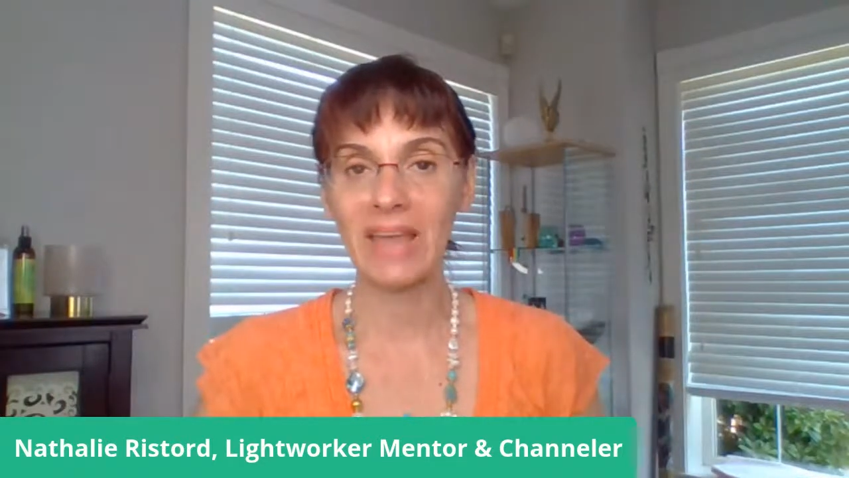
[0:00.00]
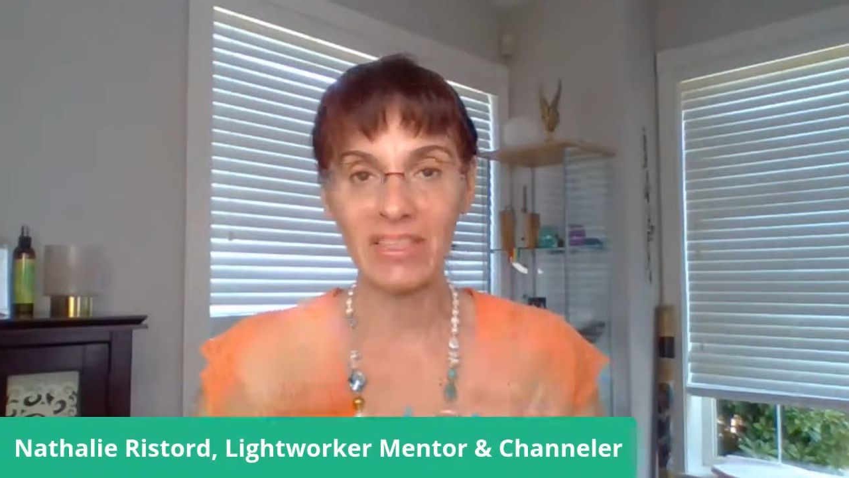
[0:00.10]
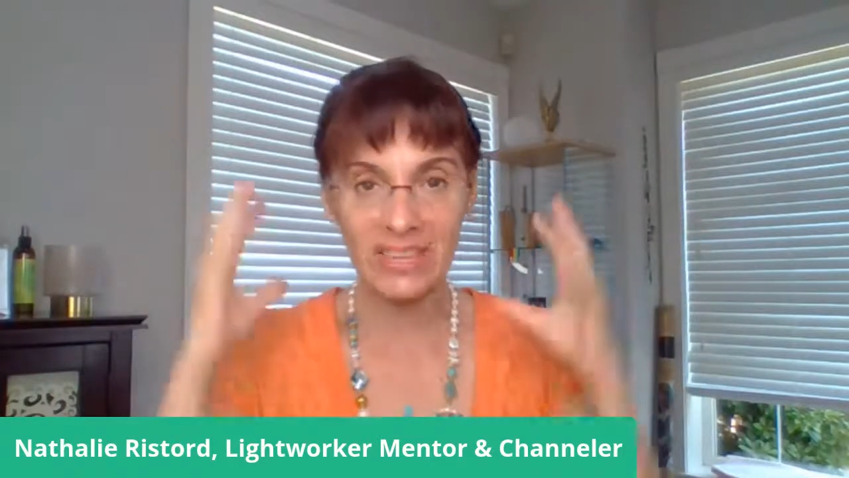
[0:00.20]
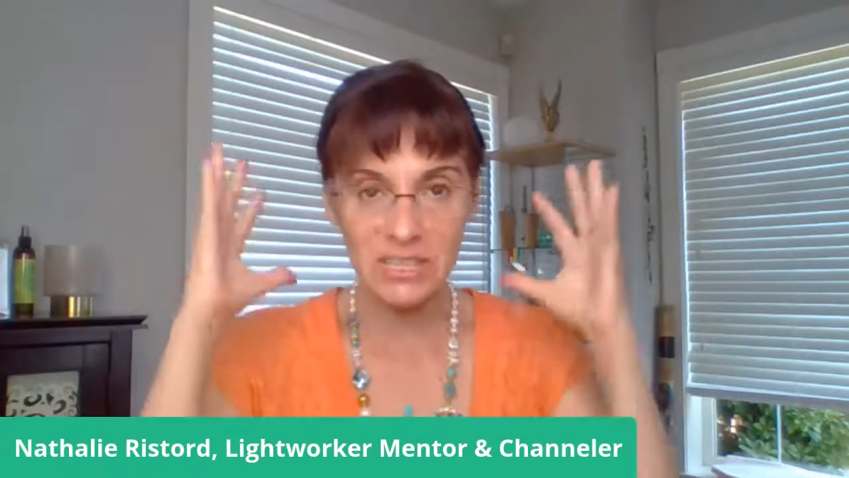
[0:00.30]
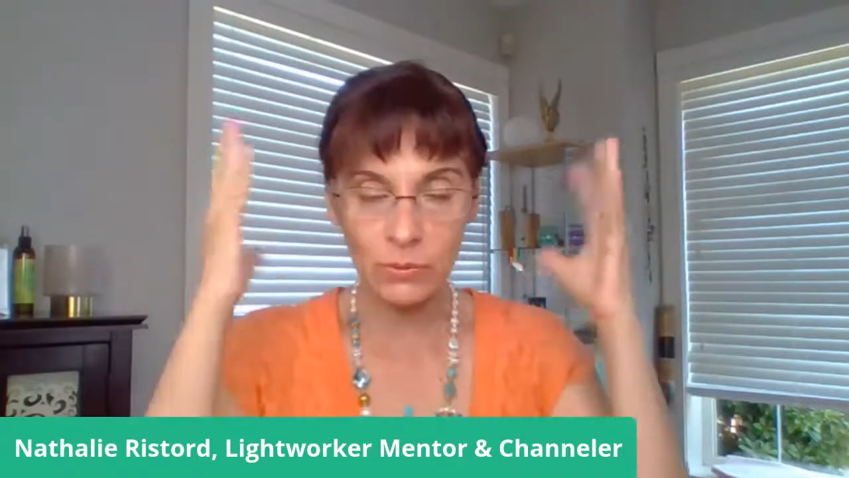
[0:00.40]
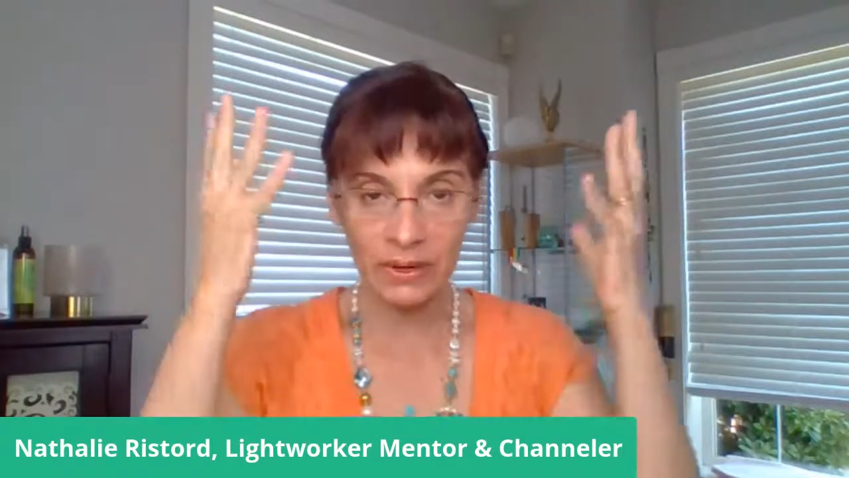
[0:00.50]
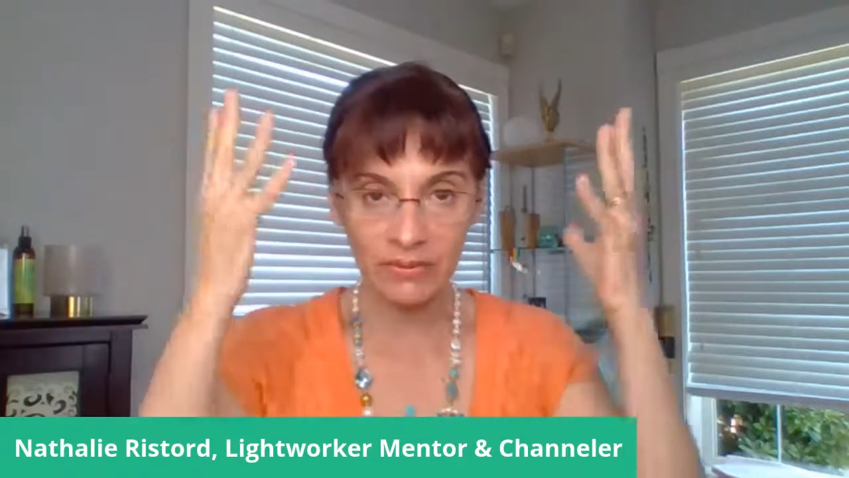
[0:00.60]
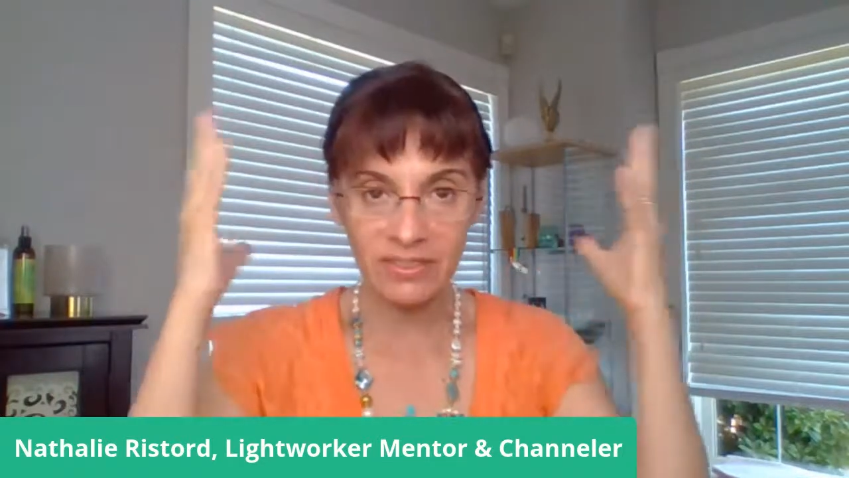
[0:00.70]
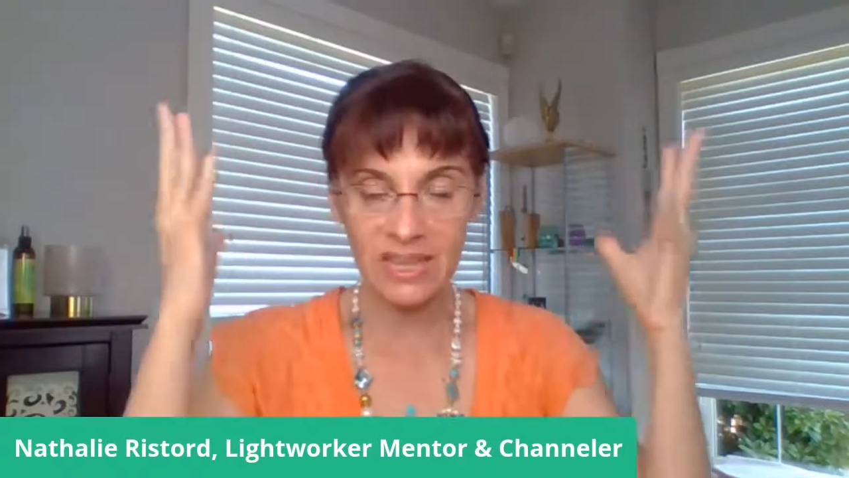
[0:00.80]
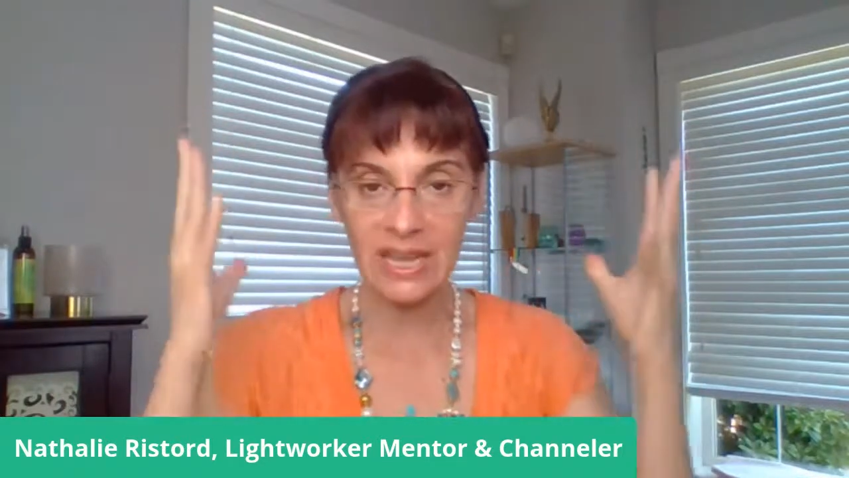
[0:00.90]
this way of
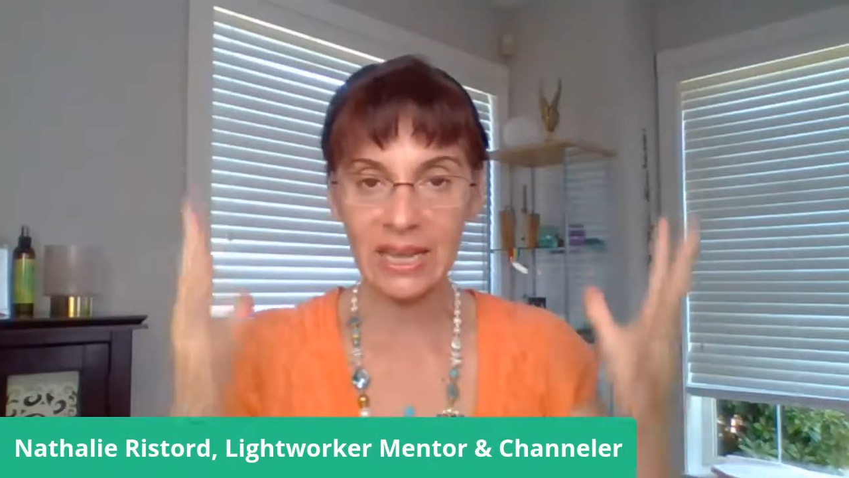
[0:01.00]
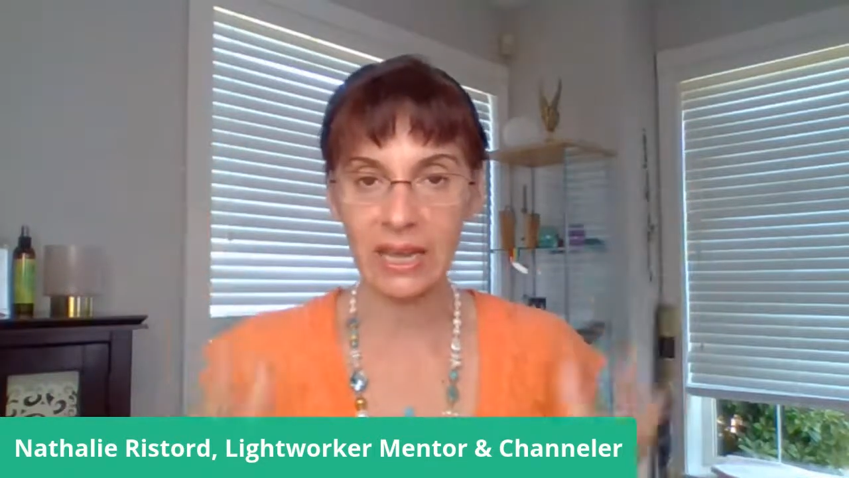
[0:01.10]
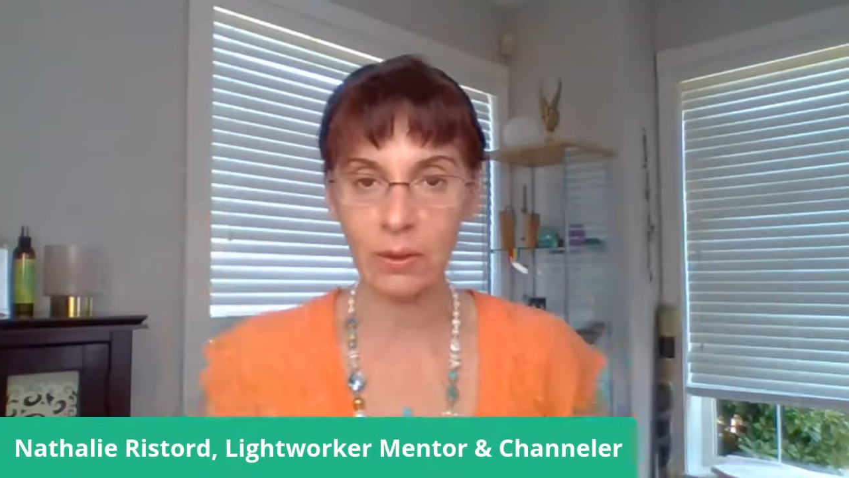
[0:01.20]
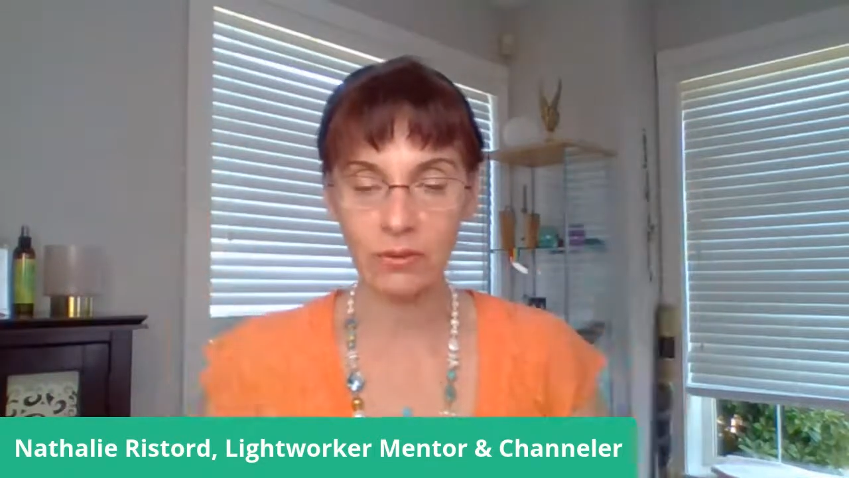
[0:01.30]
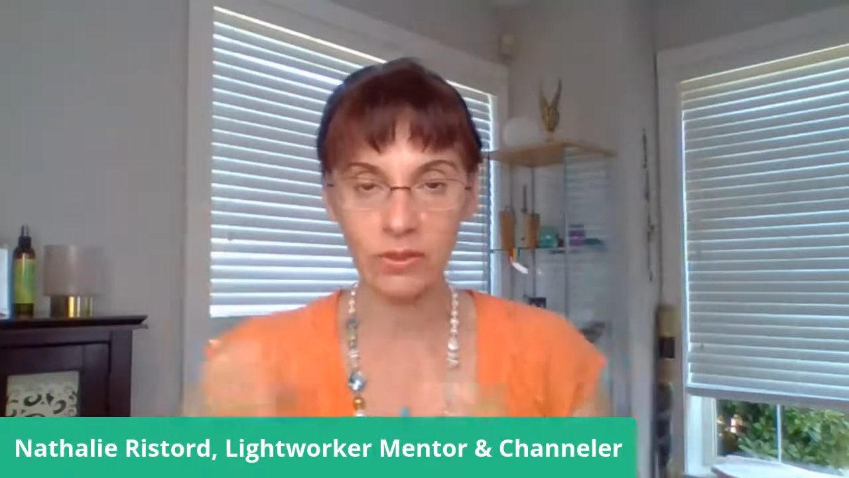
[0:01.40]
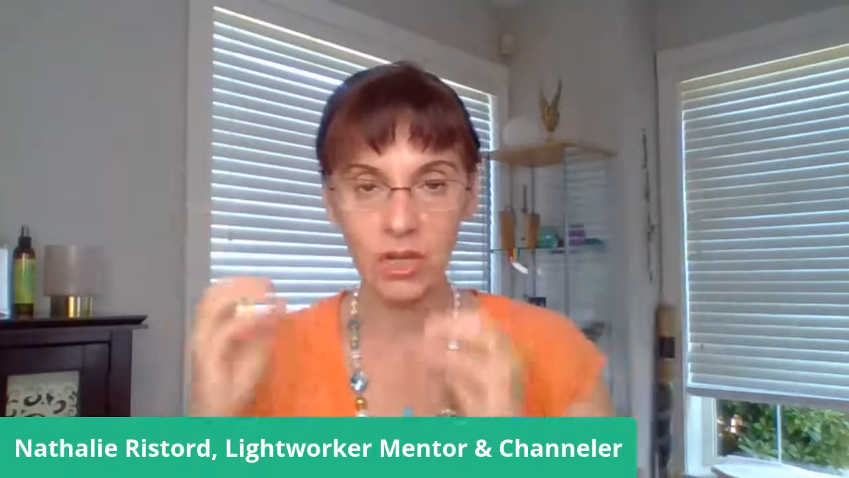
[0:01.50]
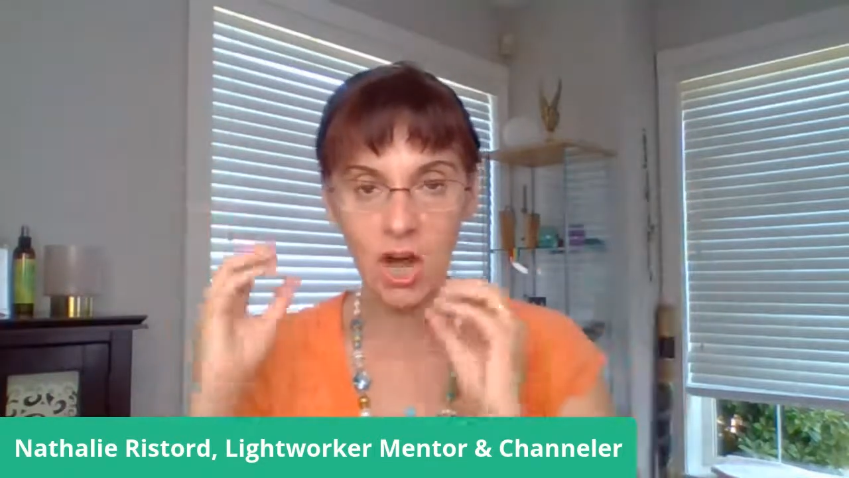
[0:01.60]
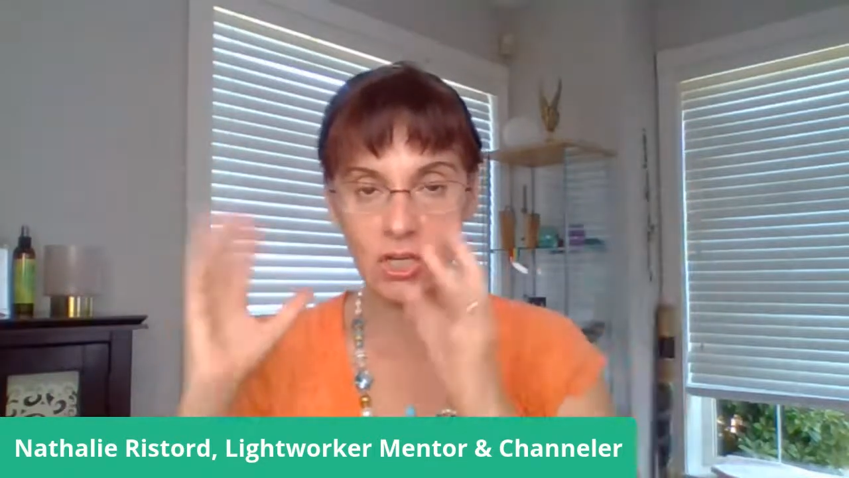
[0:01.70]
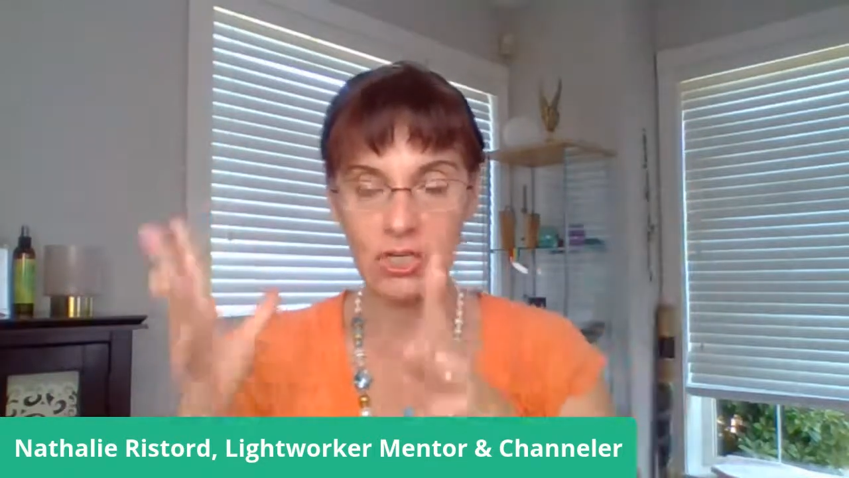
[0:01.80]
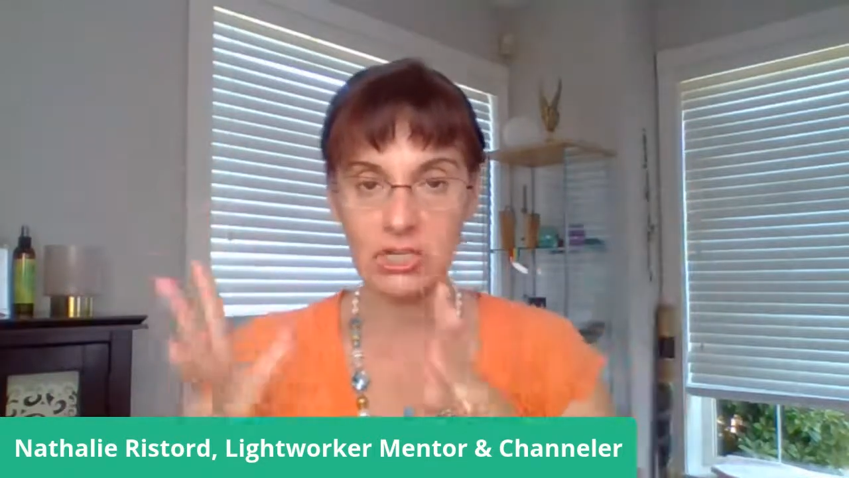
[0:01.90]
thinking, with the
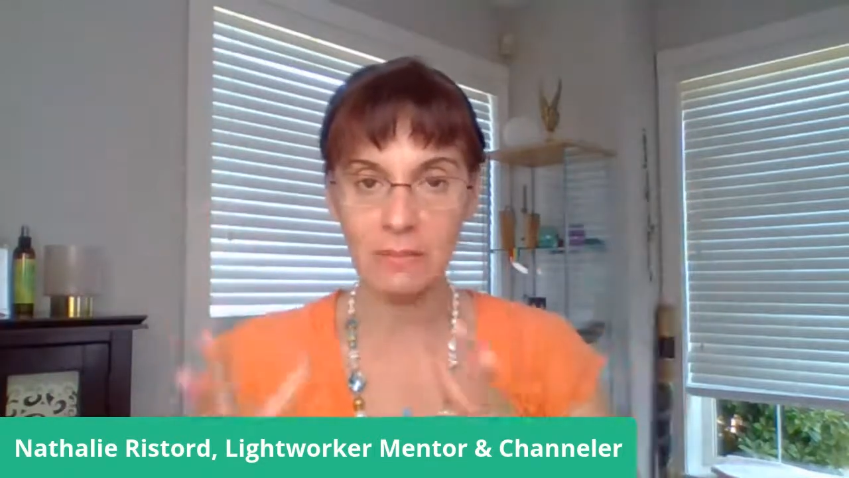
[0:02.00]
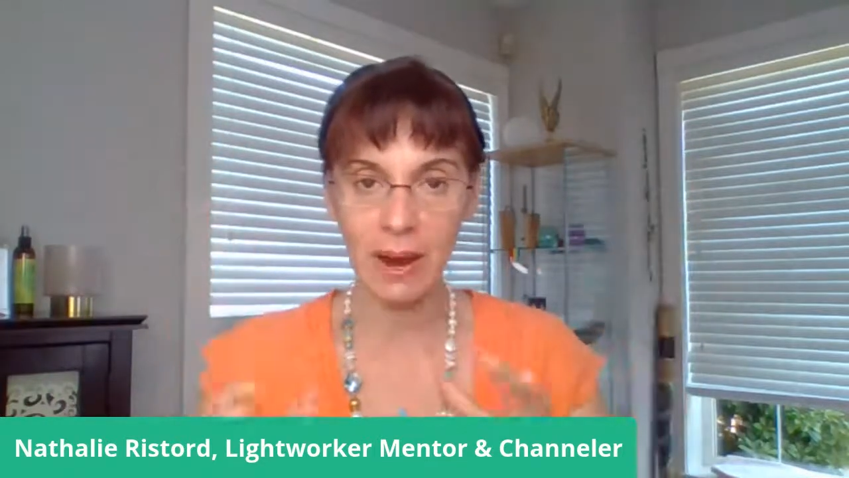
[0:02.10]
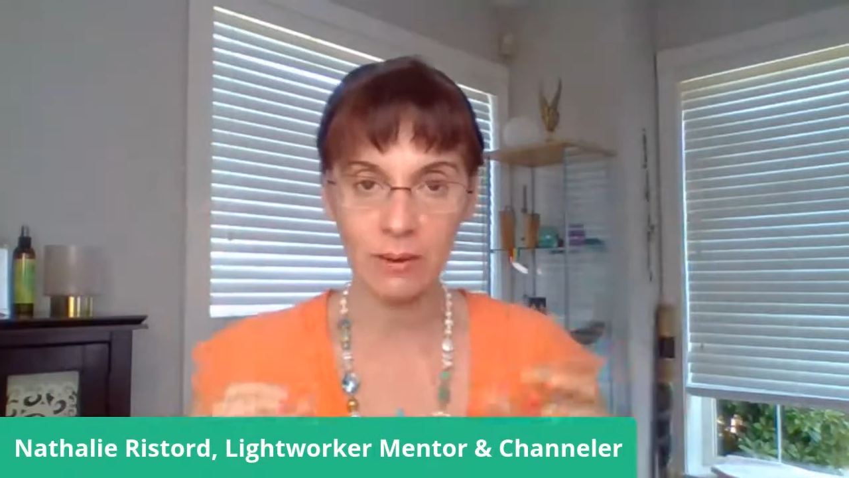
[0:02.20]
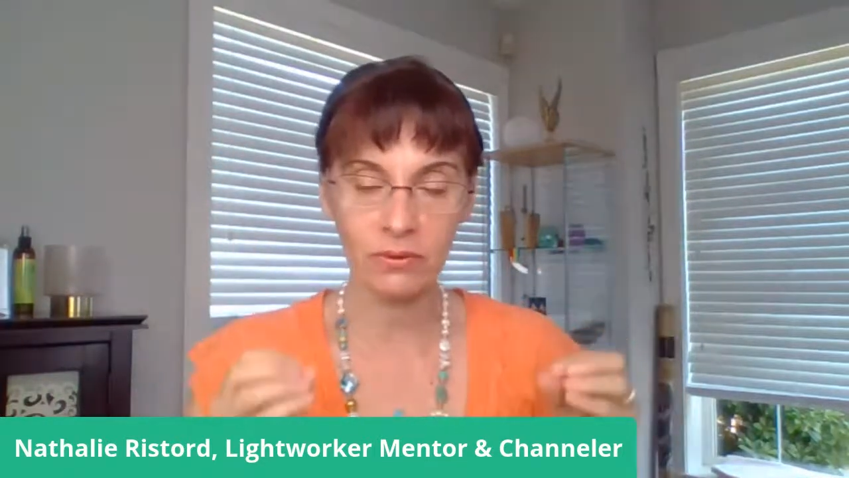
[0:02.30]
conscious mind,